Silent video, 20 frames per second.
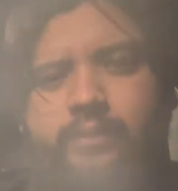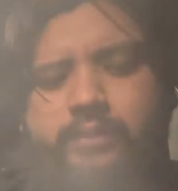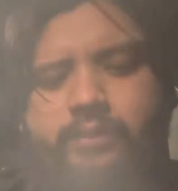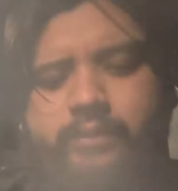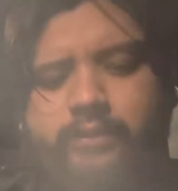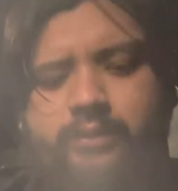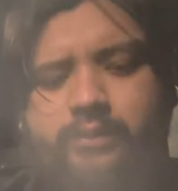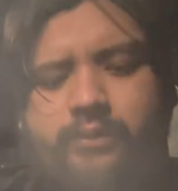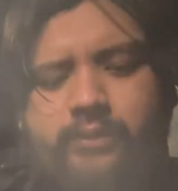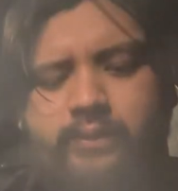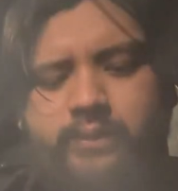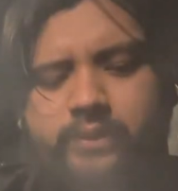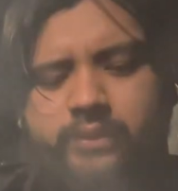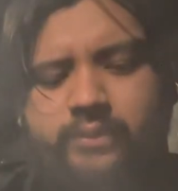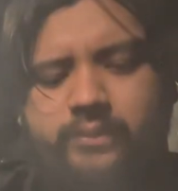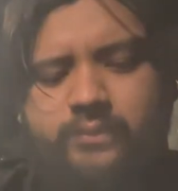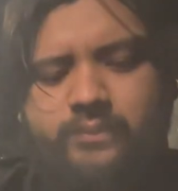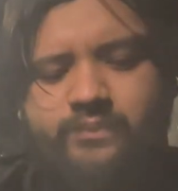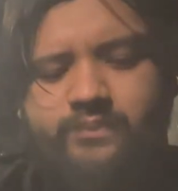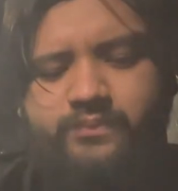
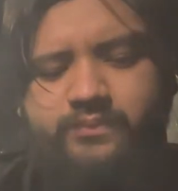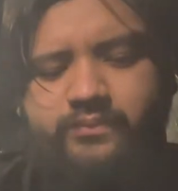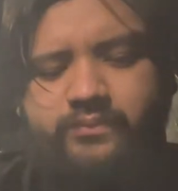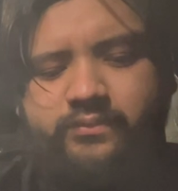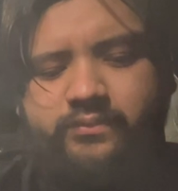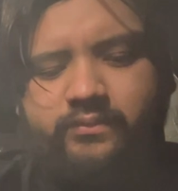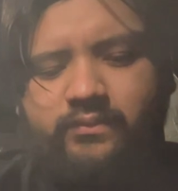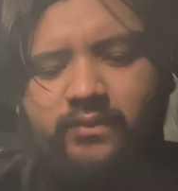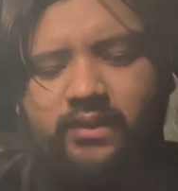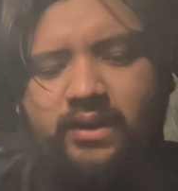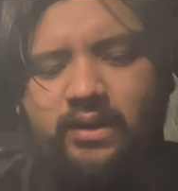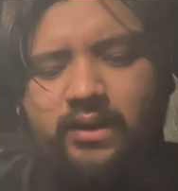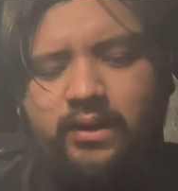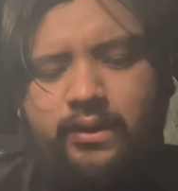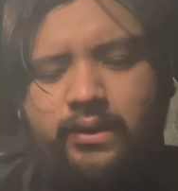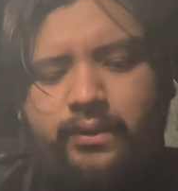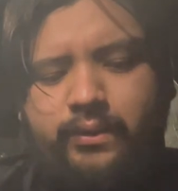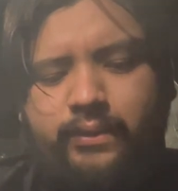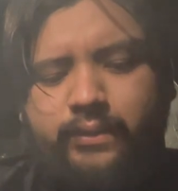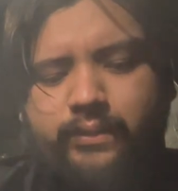
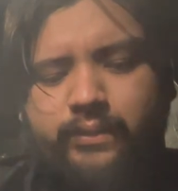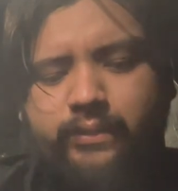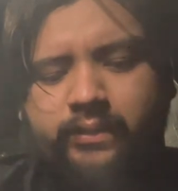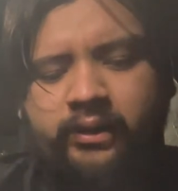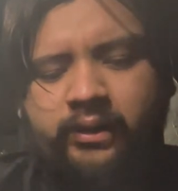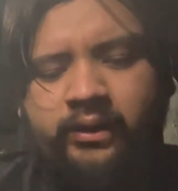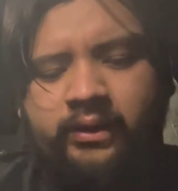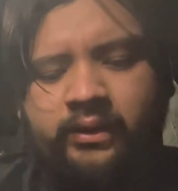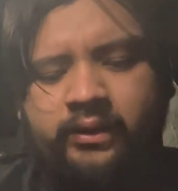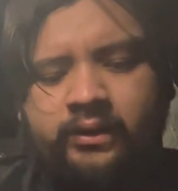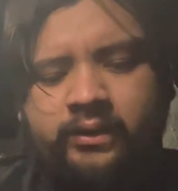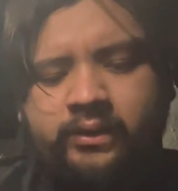Nobody speaks.